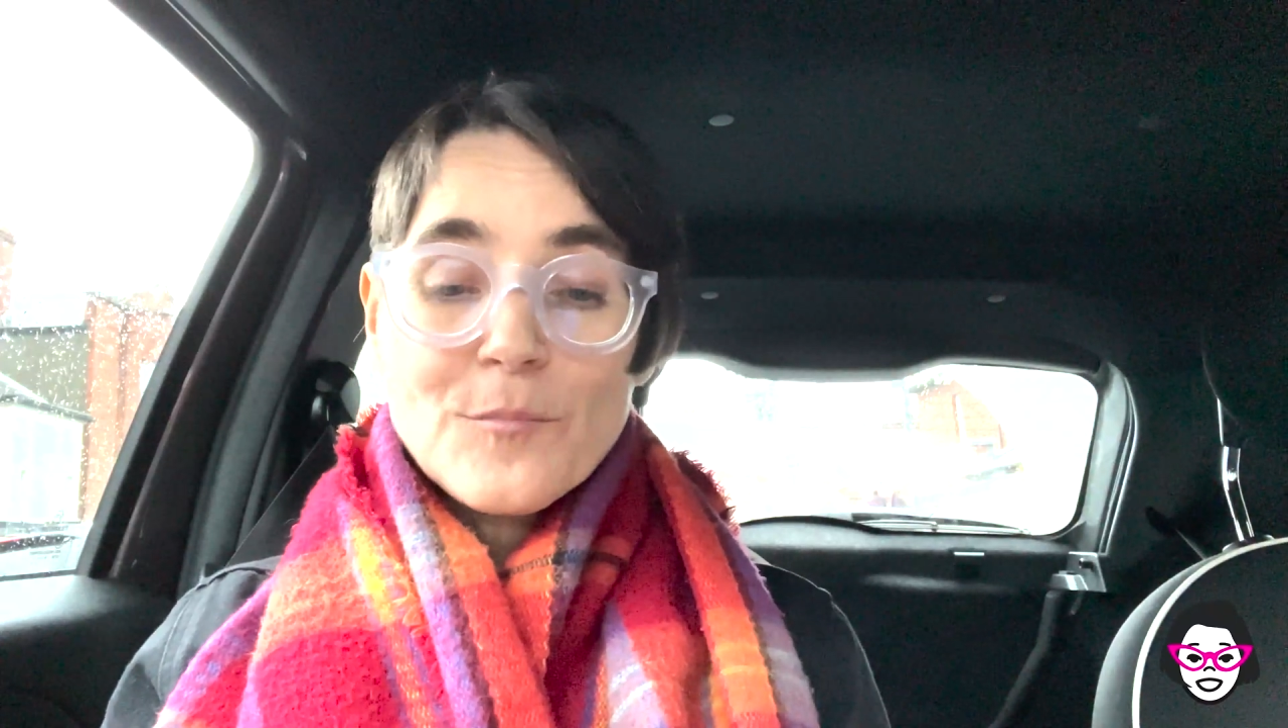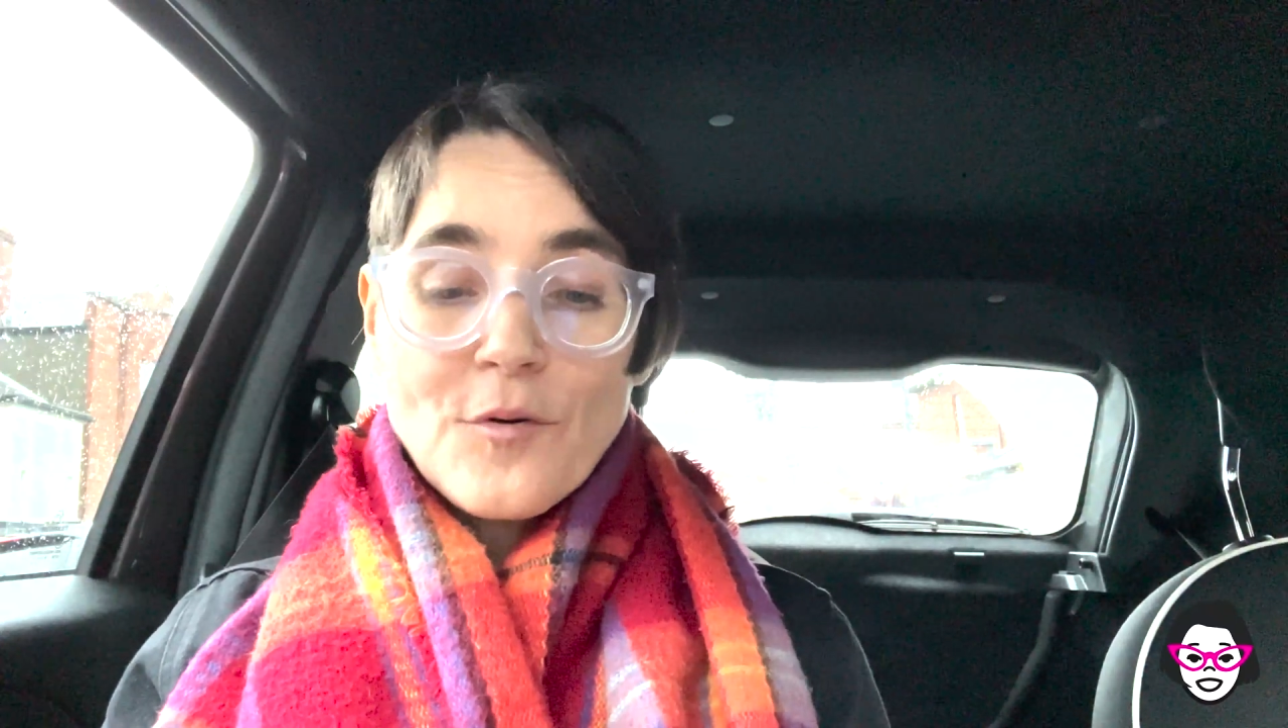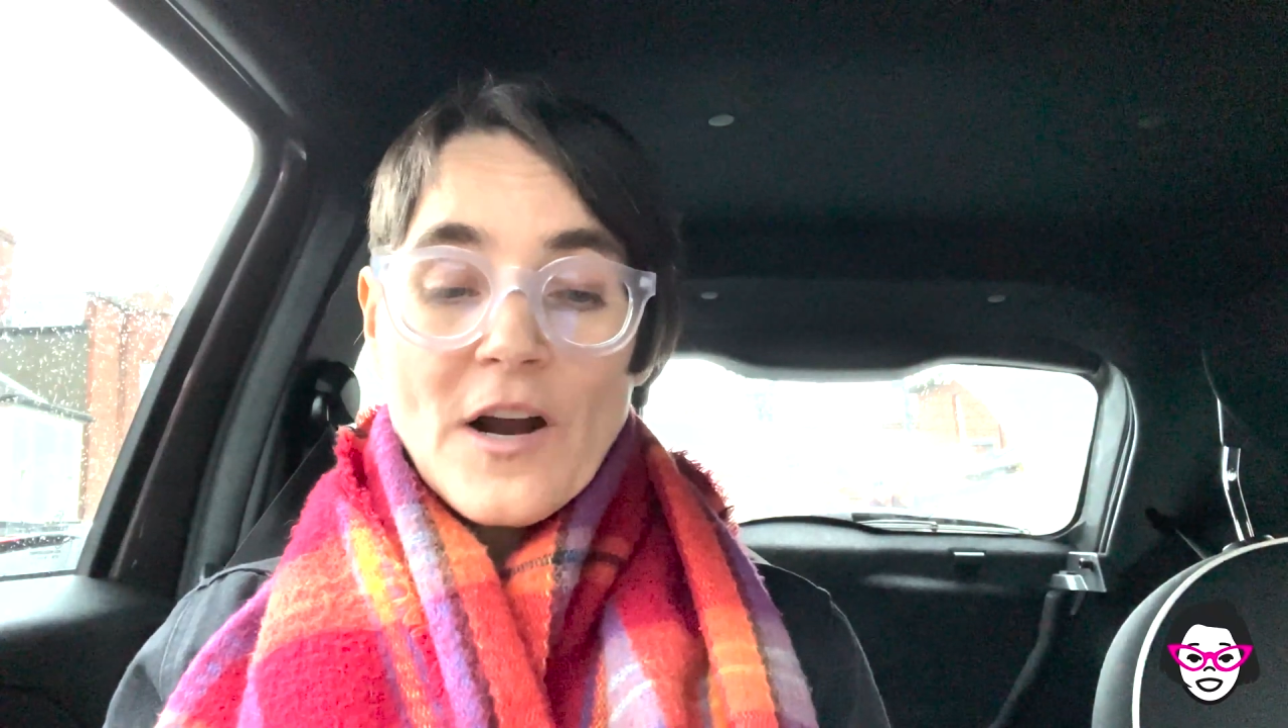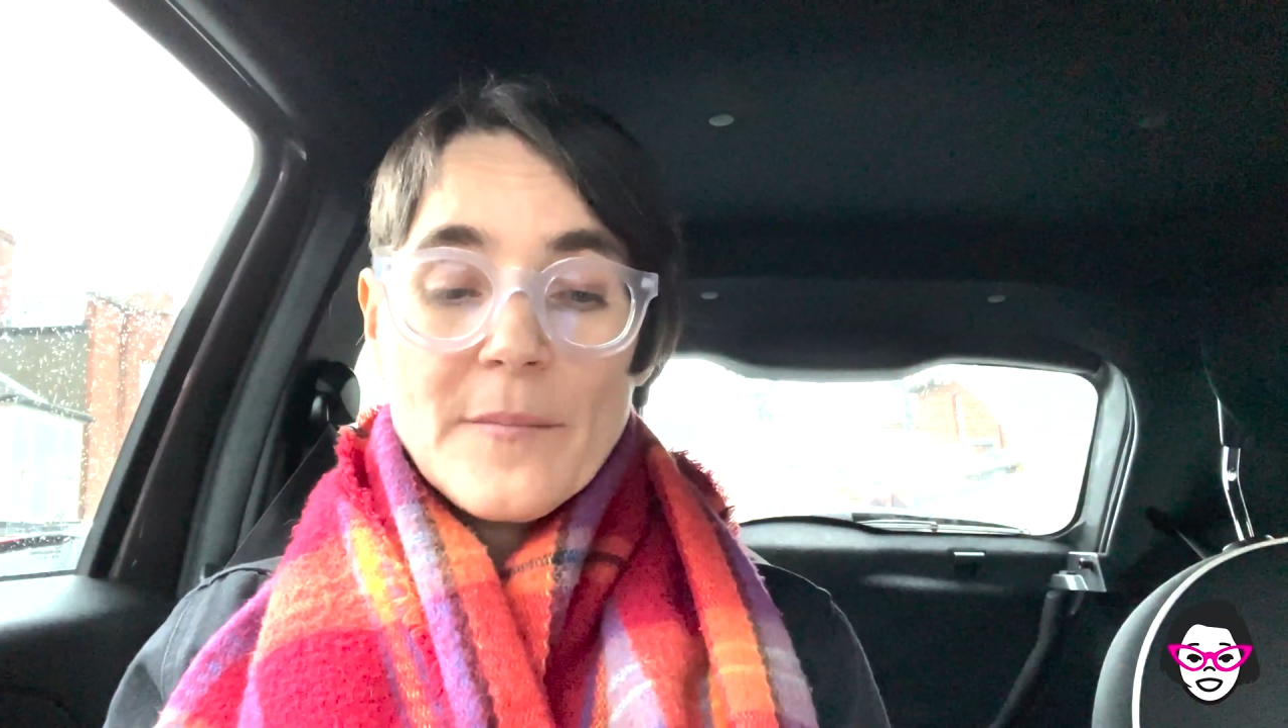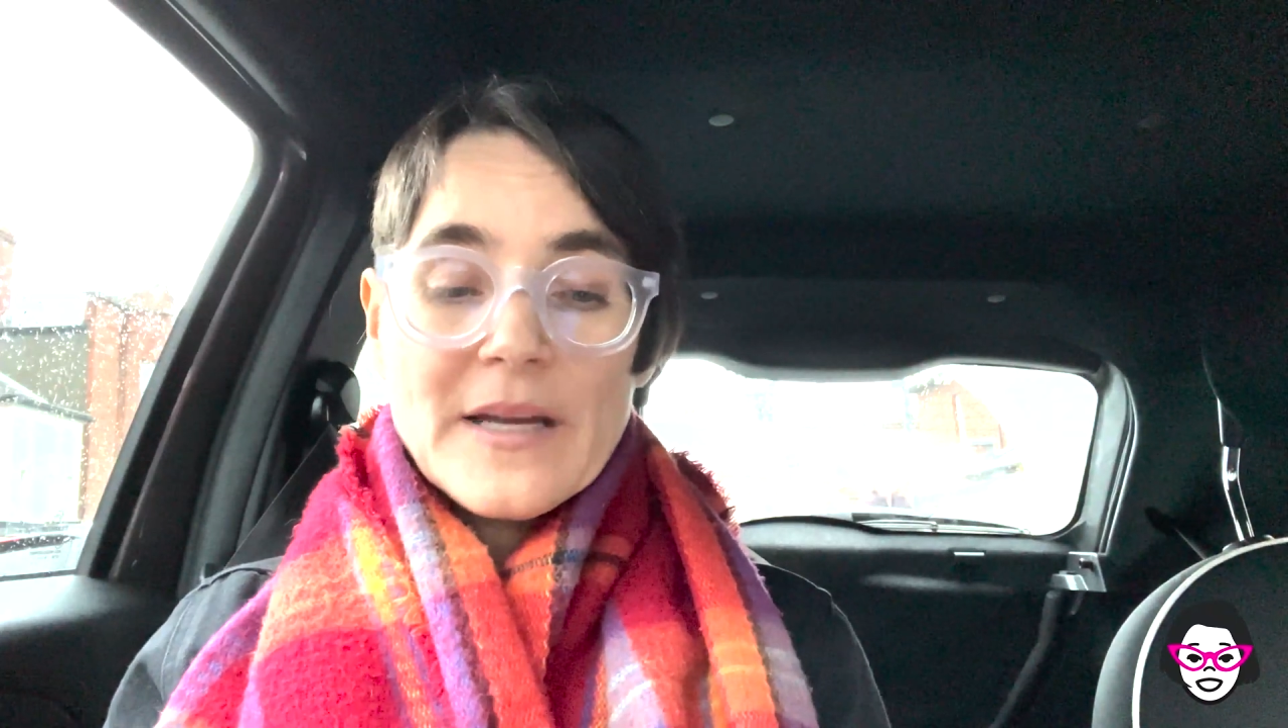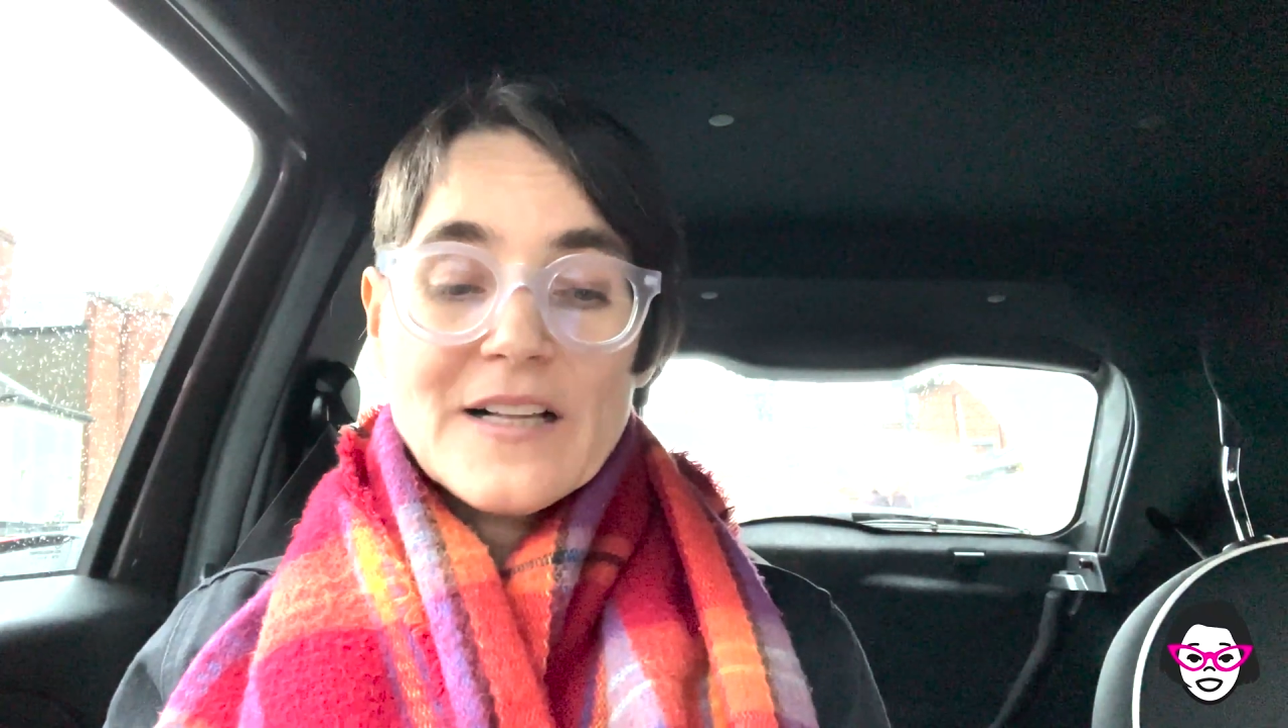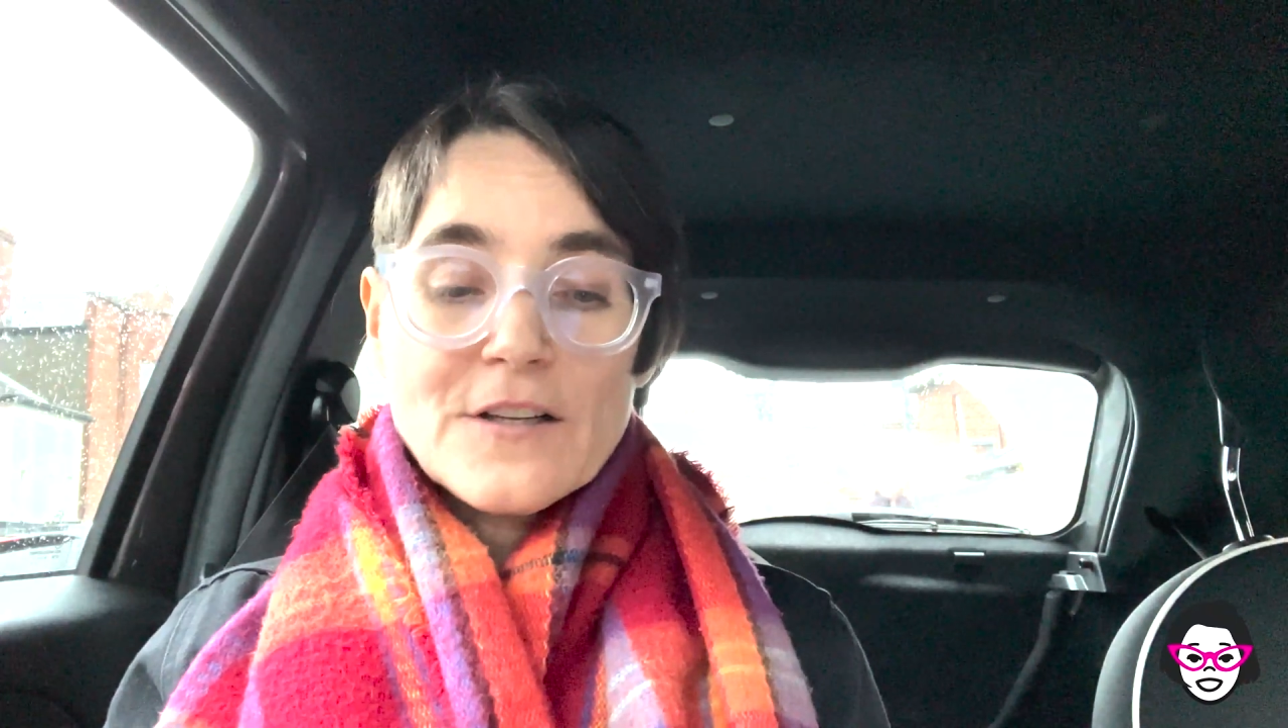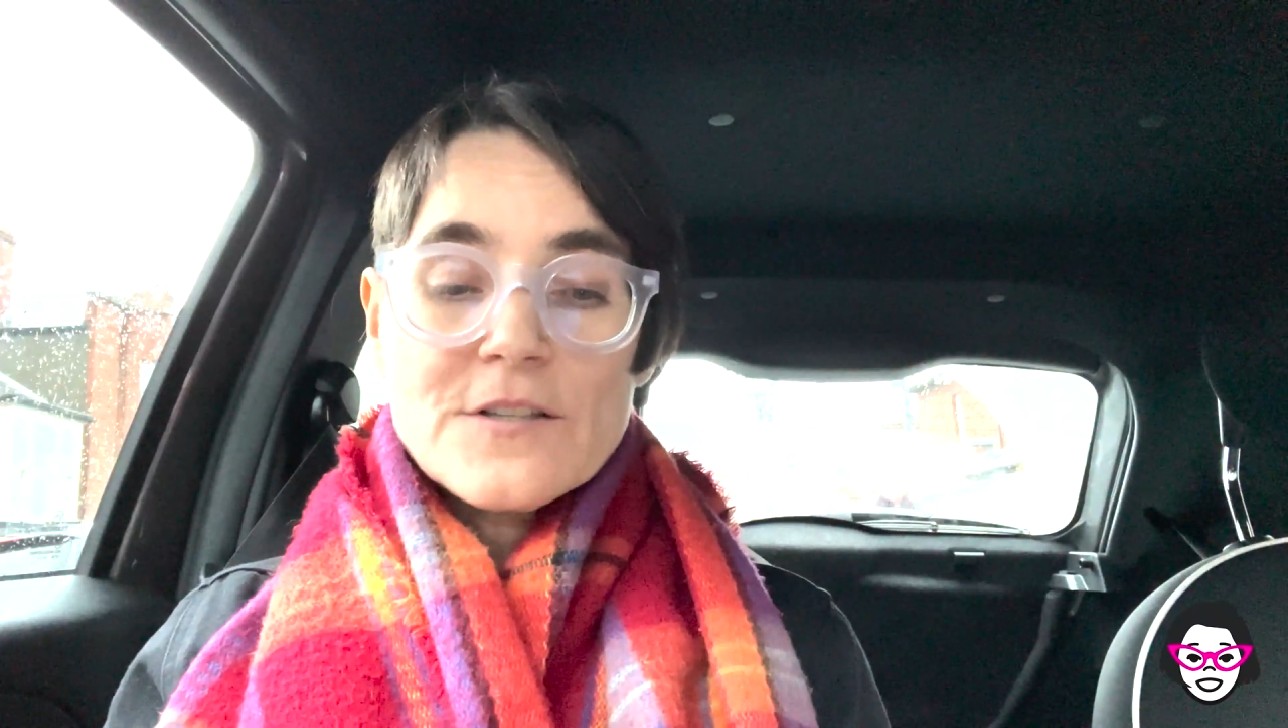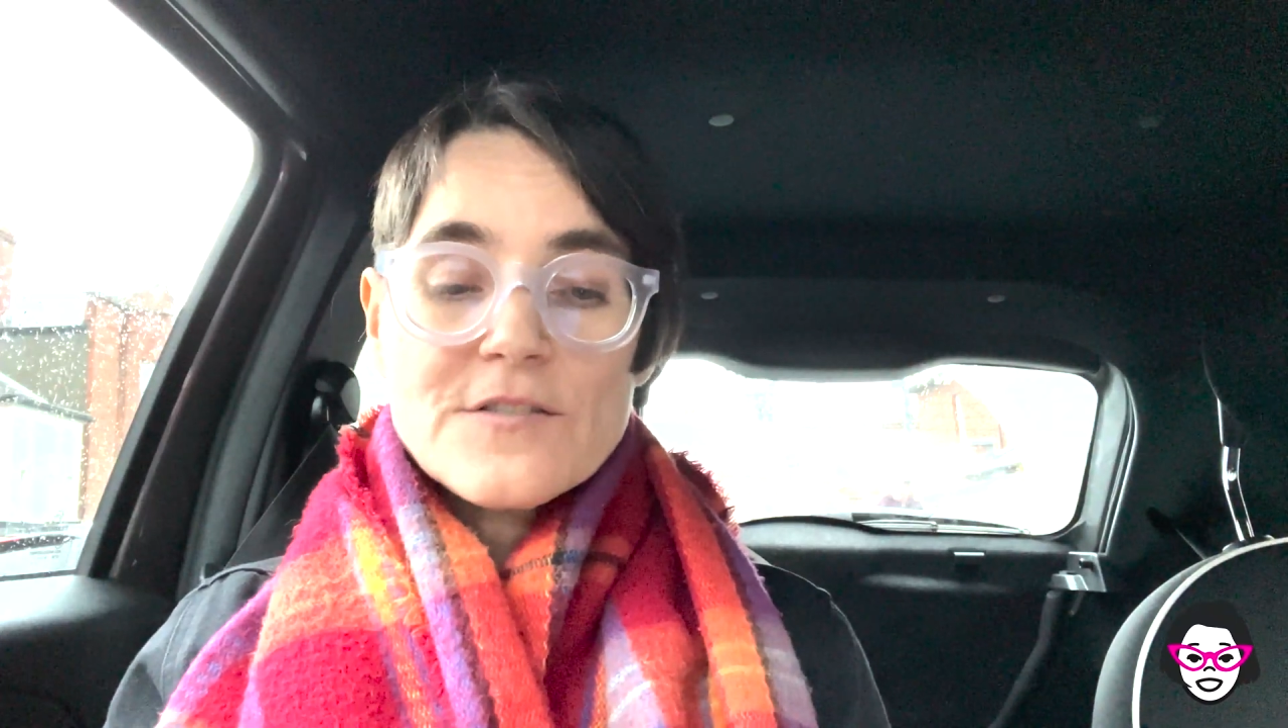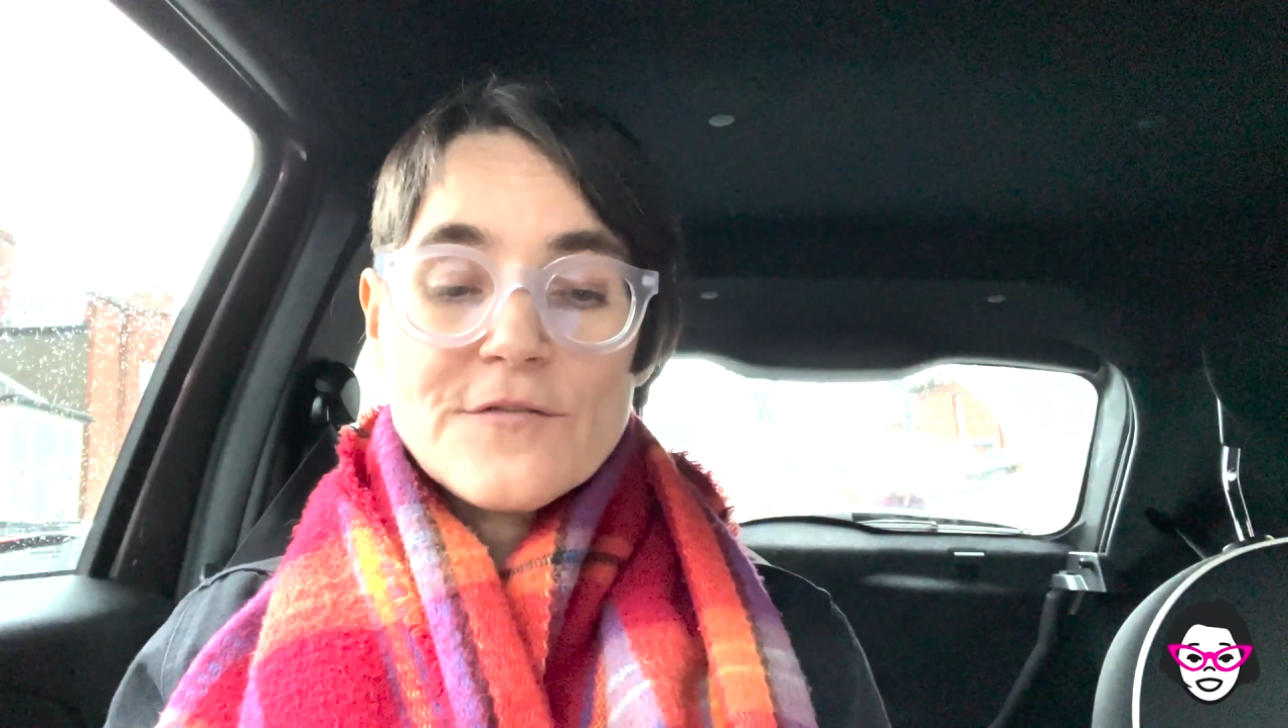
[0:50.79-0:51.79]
priming close